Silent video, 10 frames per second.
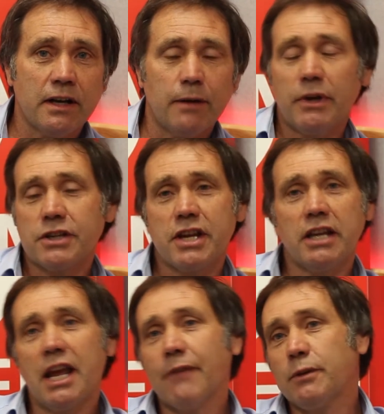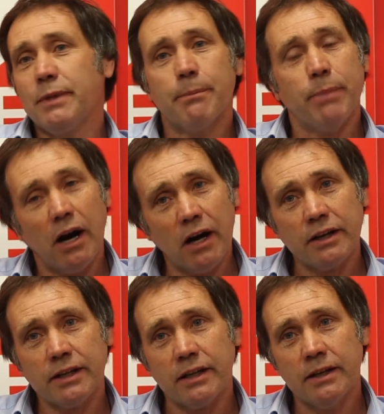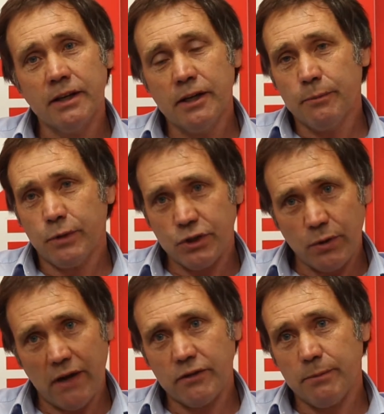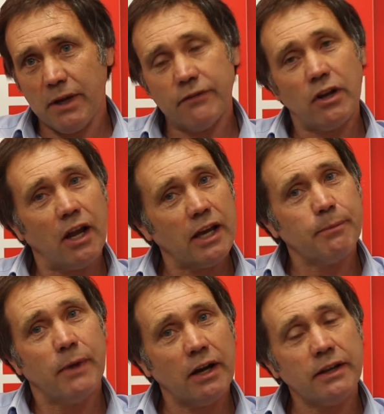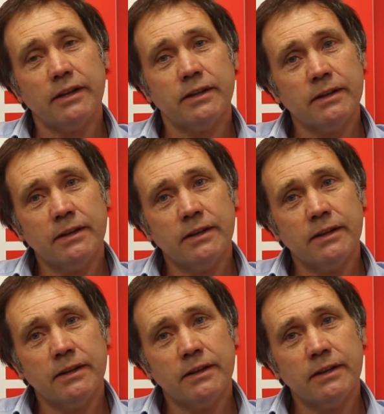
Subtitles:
I'm not saying you have to be a party, but you have to be of a like-minded